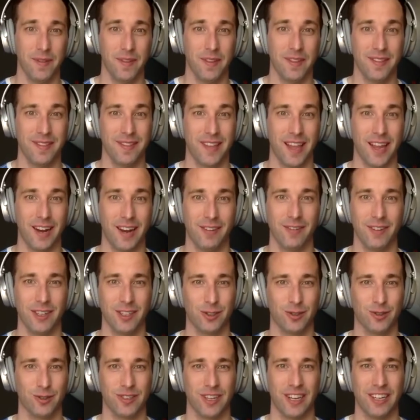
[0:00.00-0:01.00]
data
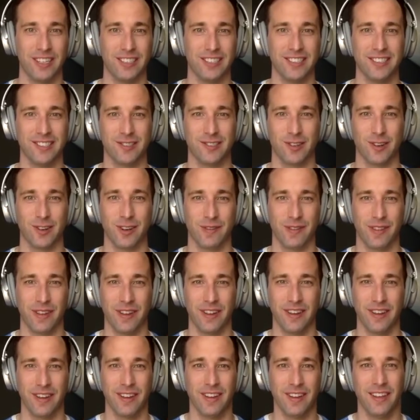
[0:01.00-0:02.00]
visualization, sort of
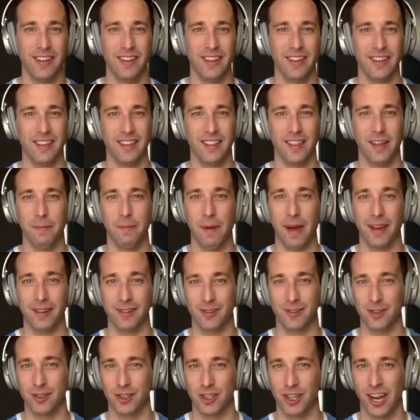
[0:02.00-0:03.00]
the
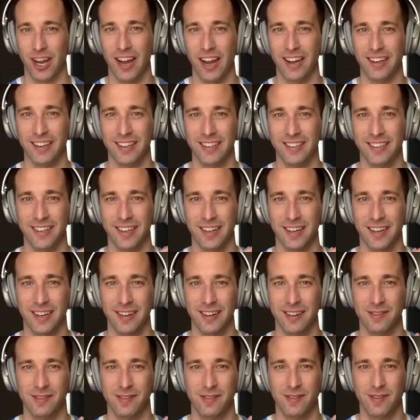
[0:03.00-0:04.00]
bastard child
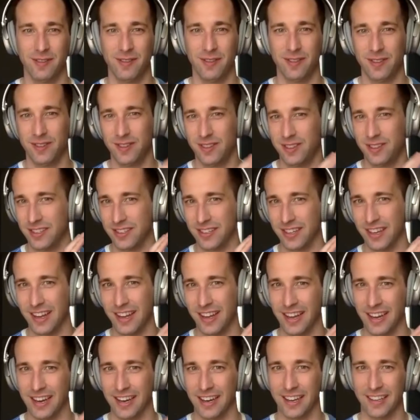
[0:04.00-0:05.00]
of
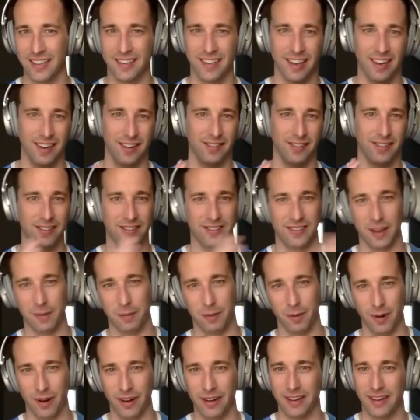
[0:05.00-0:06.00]
design. It kind of is
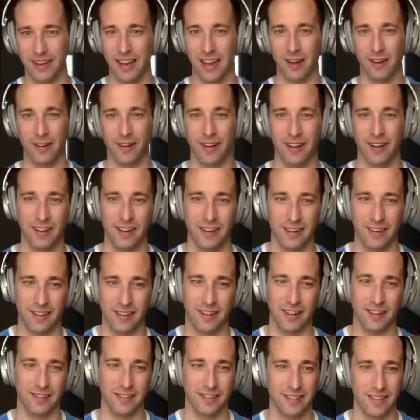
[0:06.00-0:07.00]
separated out and
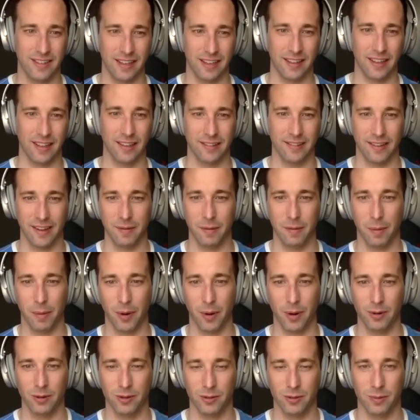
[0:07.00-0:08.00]
doesn't take that same
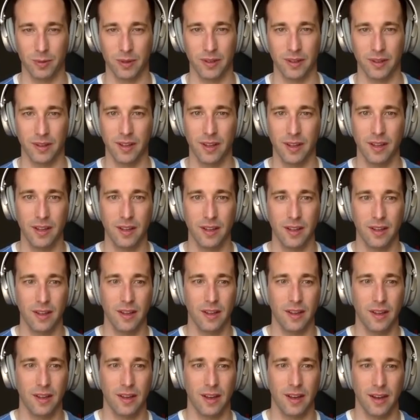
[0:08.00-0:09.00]
approach. But
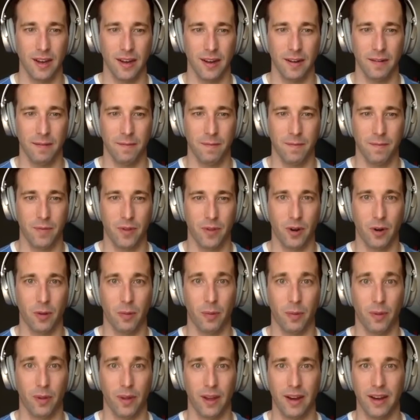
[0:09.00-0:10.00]
there are
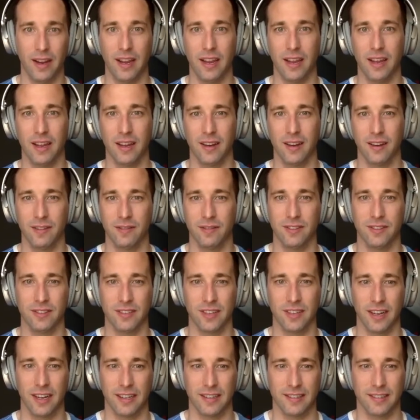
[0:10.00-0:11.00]
plenty of
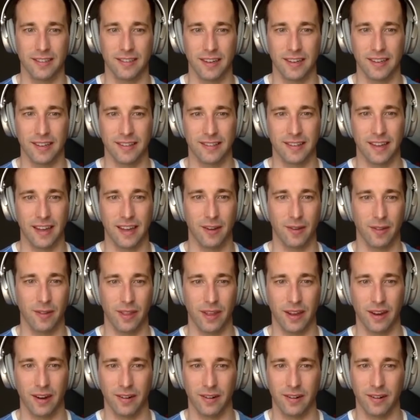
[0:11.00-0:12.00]
design sites out
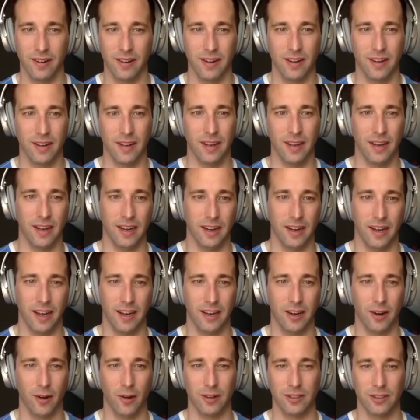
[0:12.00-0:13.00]
there. I
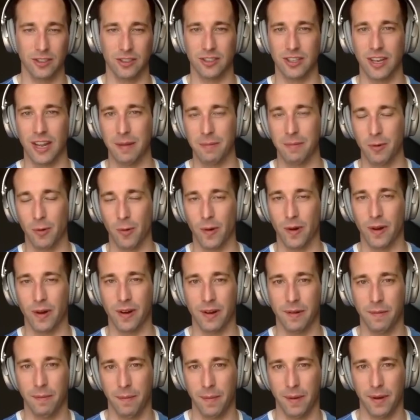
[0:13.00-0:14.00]
know I just named
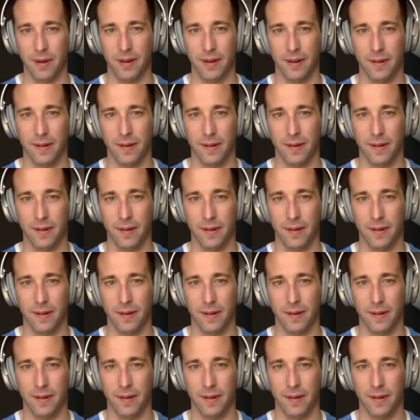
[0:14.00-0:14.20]
one, but